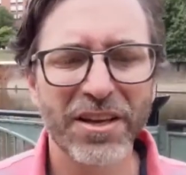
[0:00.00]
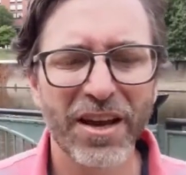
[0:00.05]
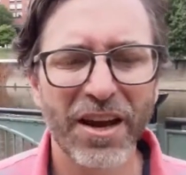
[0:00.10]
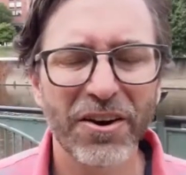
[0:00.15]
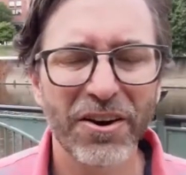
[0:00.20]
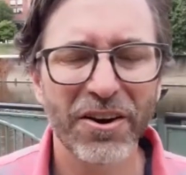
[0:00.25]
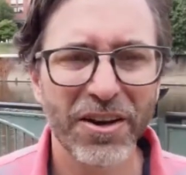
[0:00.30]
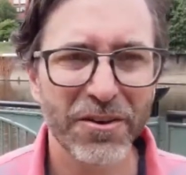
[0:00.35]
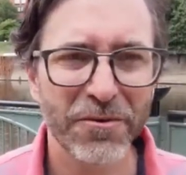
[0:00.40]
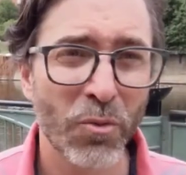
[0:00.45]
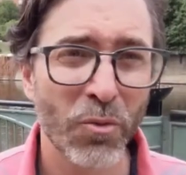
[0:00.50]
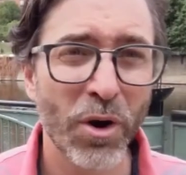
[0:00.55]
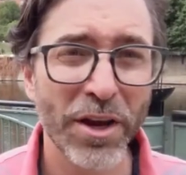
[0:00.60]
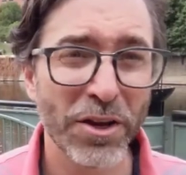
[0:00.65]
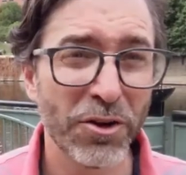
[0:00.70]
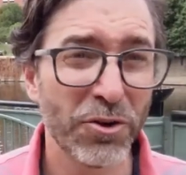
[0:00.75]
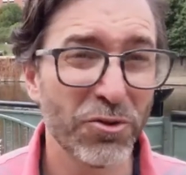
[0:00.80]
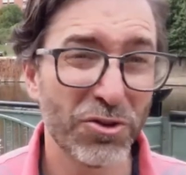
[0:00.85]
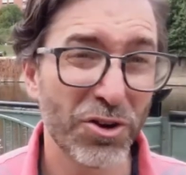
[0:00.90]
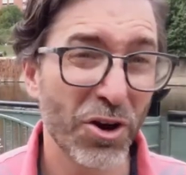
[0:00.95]
carrot.
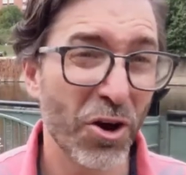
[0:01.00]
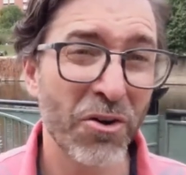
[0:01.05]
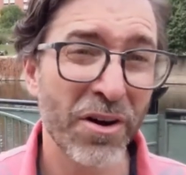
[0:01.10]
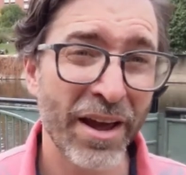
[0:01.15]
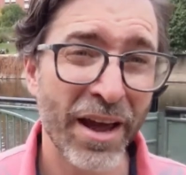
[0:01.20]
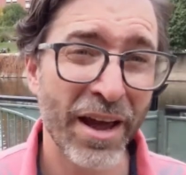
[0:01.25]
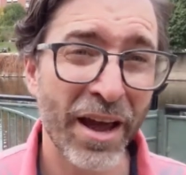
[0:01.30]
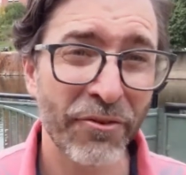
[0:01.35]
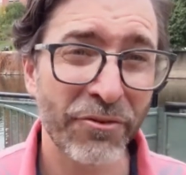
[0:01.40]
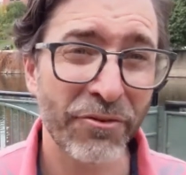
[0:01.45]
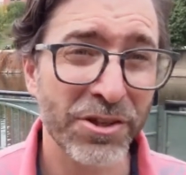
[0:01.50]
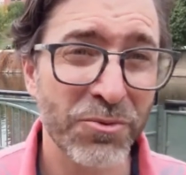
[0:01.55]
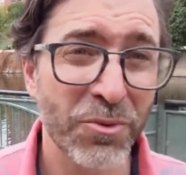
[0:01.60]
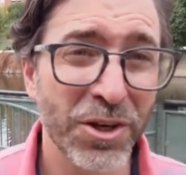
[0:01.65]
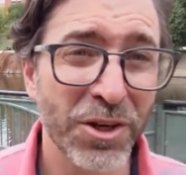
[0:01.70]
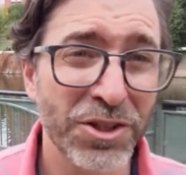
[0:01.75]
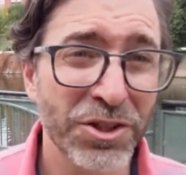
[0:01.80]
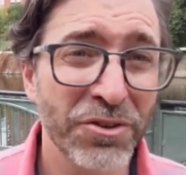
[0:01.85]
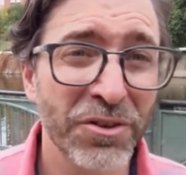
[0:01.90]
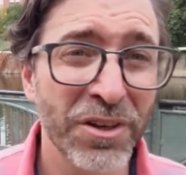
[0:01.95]
What you don't have is
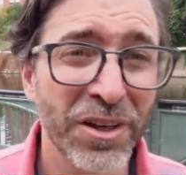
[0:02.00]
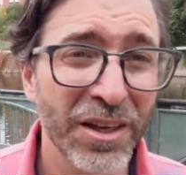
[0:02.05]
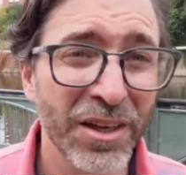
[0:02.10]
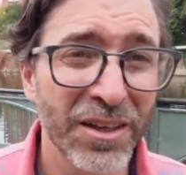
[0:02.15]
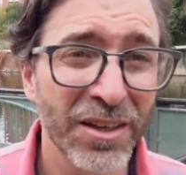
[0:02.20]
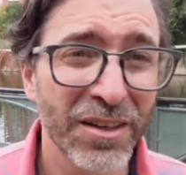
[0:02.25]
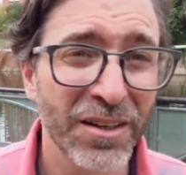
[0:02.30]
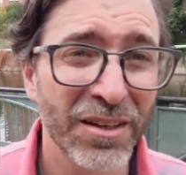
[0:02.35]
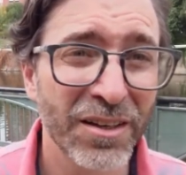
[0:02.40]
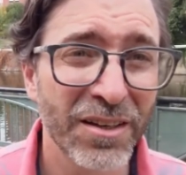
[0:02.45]
what you need